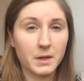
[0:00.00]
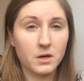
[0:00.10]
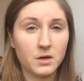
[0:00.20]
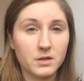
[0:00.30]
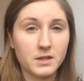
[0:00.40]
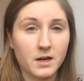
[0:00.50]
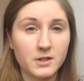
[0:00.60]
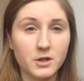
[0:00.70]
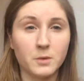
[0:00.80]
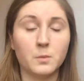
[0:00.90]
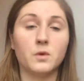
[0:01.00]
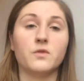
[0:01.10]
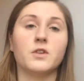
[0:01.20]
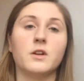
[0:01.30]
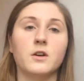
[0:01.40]
because I don't
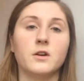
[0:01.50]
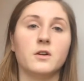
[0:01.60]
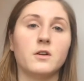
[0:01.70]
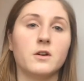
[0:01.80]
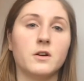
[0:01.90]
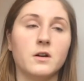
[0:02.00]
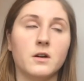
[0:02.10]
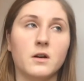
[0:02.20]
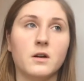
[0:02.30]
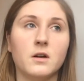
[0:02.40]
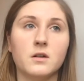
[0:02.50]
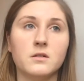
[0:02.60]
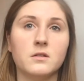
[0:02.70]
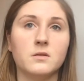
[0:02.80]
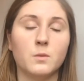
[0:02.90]
want to look
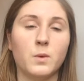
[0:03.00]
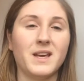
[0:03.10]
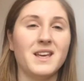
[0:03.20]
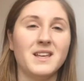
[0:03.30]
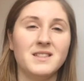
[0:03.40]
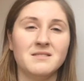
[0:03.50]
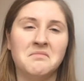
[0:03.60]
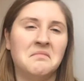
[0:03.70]
weird.